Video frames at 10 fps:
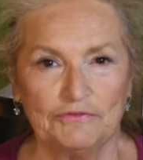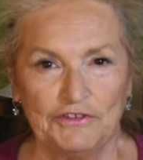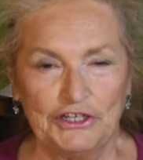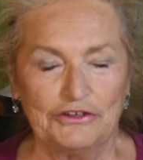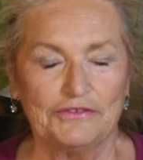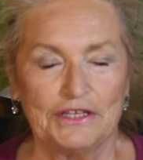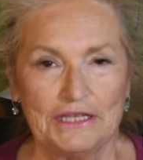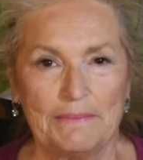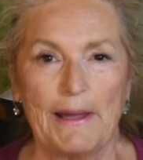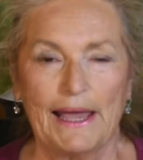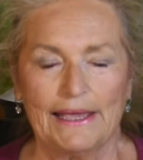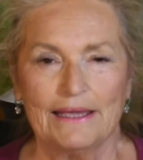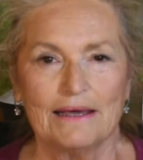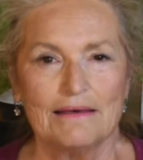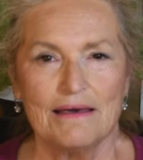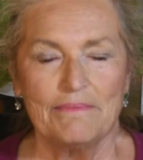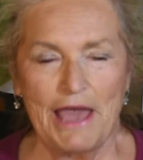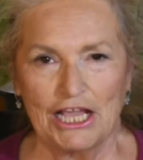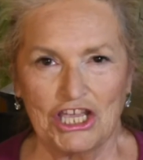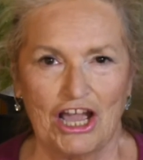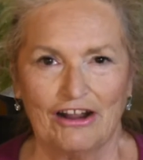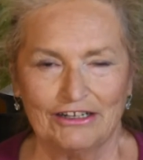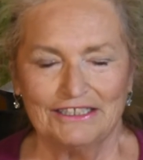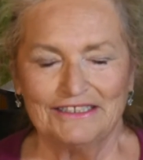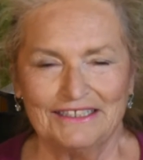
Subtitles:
feeders in my backyard.